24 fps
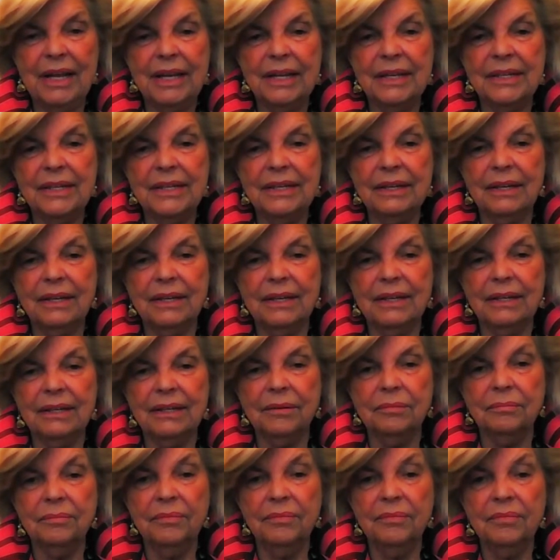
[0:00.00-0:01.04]

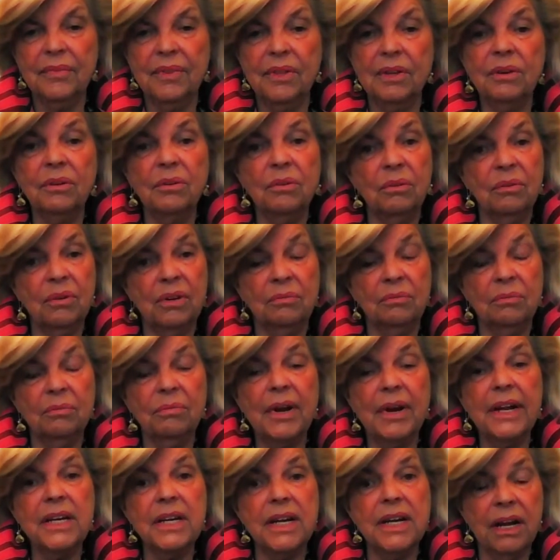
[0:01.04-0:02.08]
And,
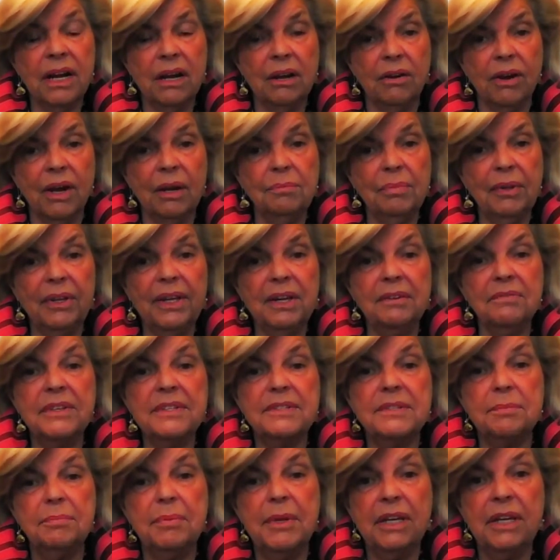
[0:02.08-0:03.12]
right now, I believe
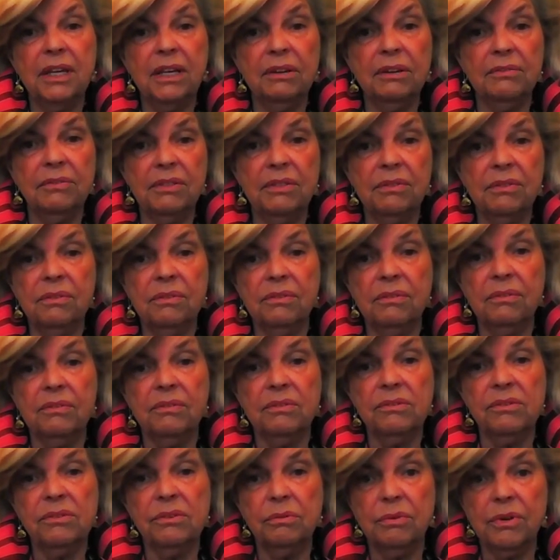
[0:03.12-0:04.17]
it's being given
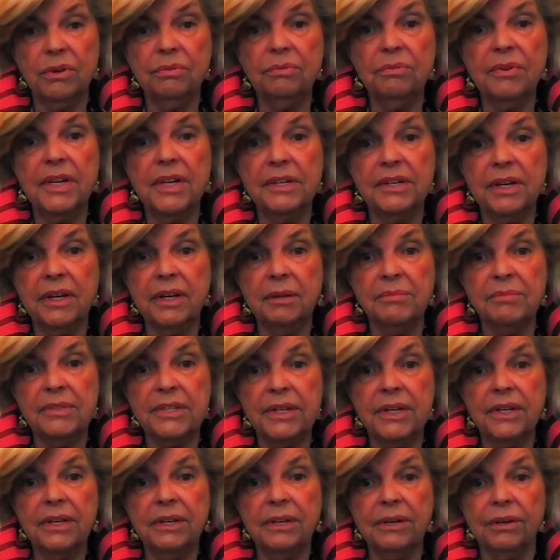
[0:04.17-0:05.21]
2 or 3 times
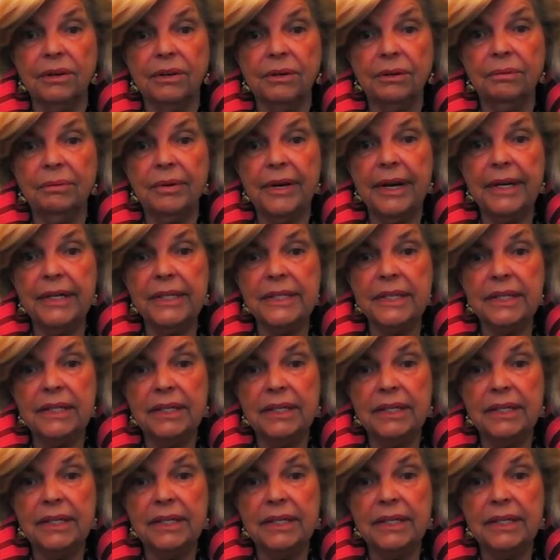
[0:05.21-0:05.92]
a year, correct?